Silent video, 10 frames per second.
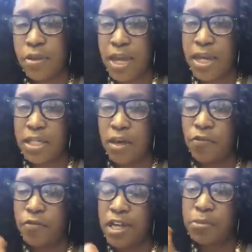has
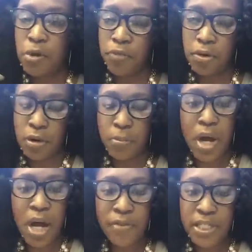a Facebook for
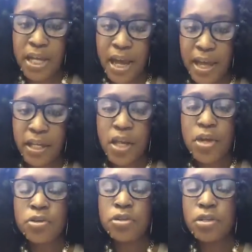Nonprofits guide.
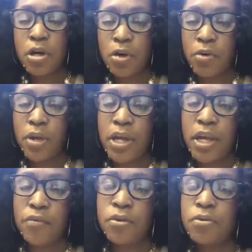So
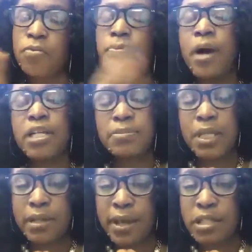if you watched
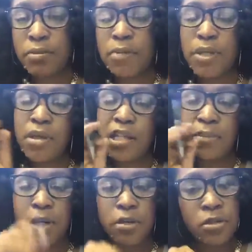me last week, we talked
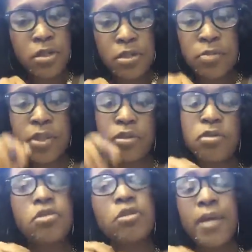about YouTube, and
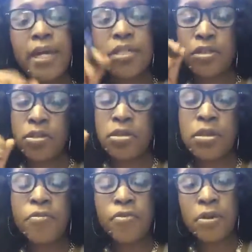YouTube has a
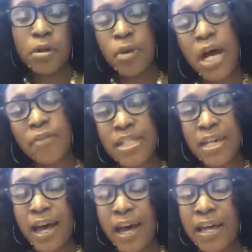YouTube for Nonprofits
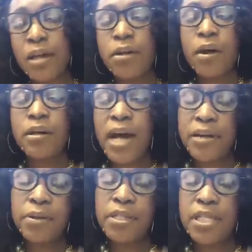guide on how you can